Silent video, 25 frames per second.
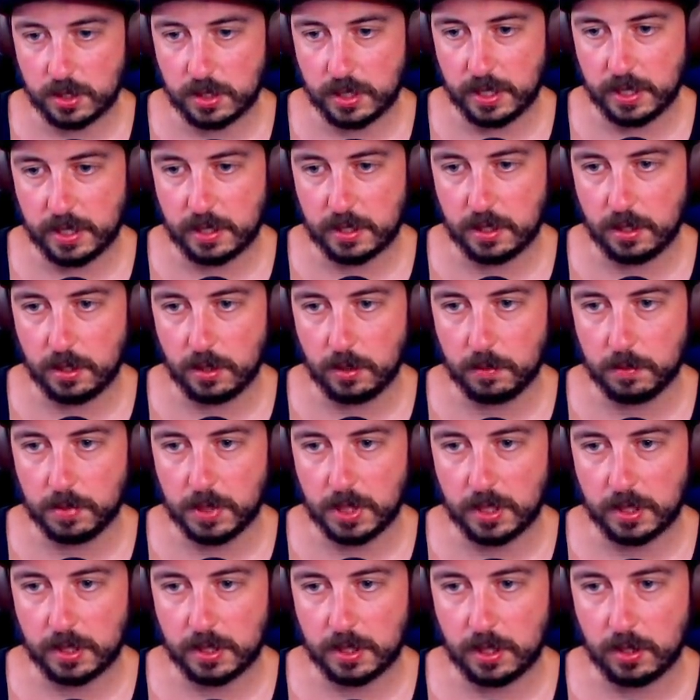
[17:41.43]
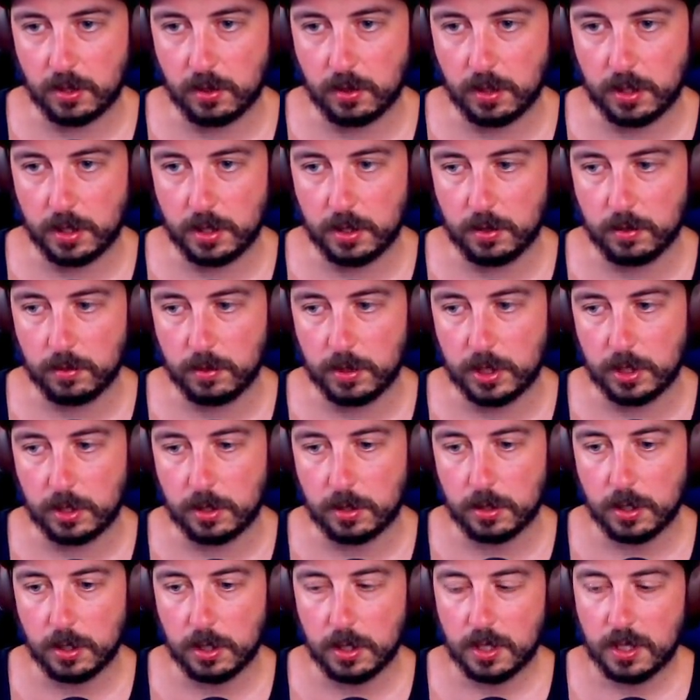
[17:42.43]
like an Obake or an Oni.
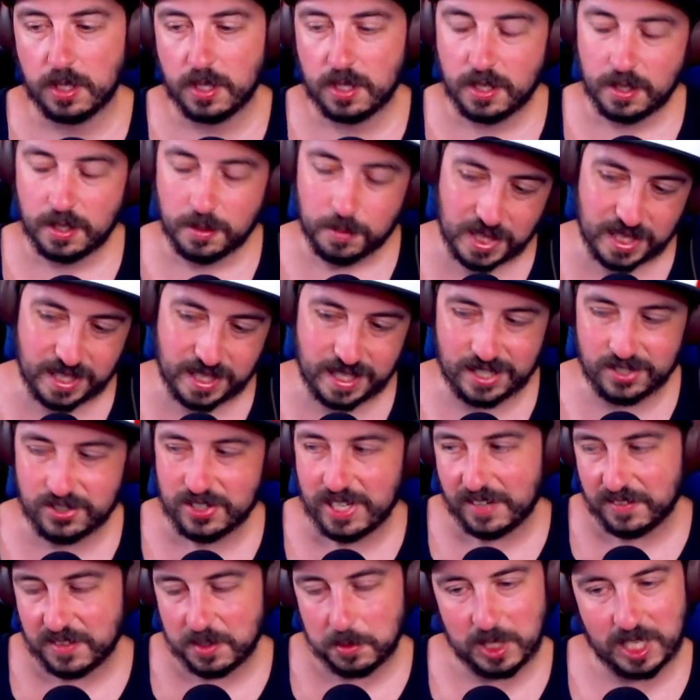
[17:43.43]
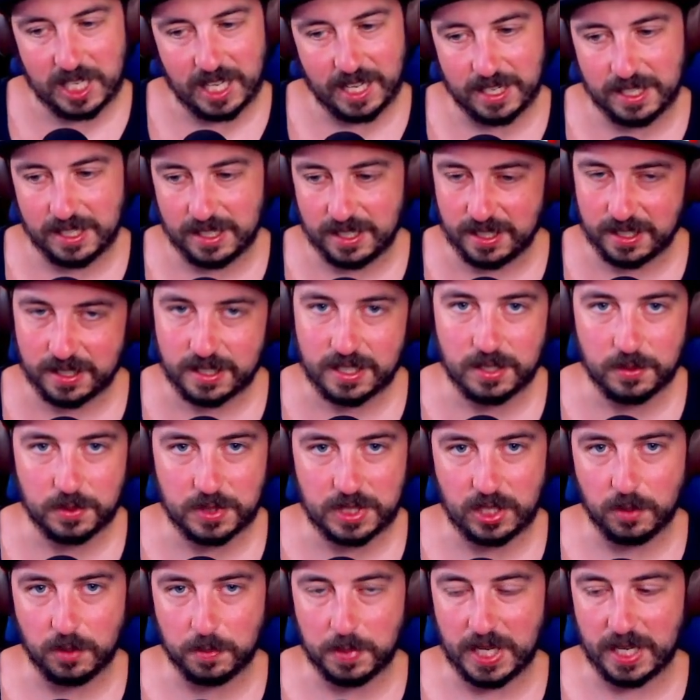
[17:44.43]
But again, you have to be kind of lucky with the
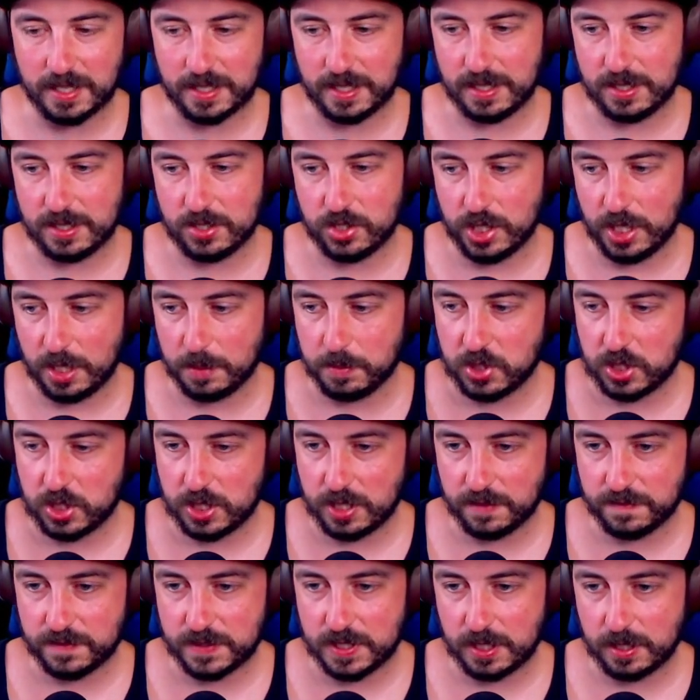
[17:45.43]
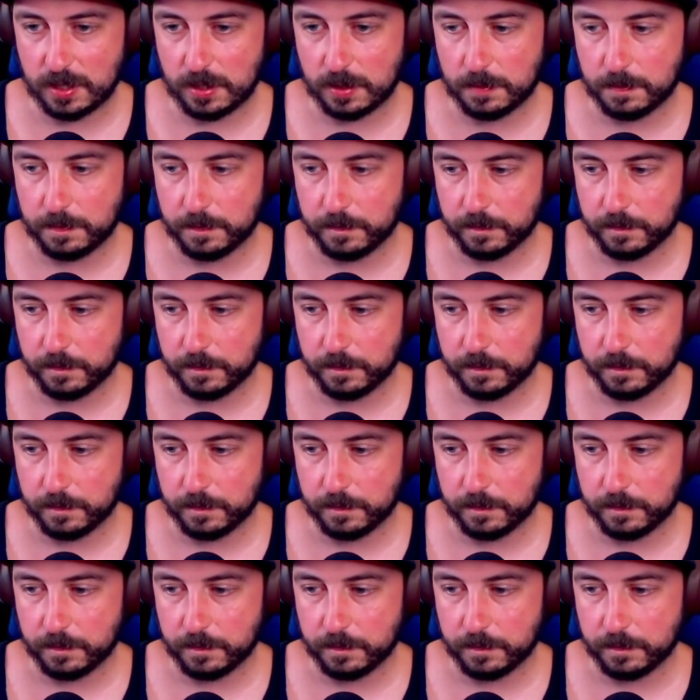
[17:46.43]
Obake shape-shifting.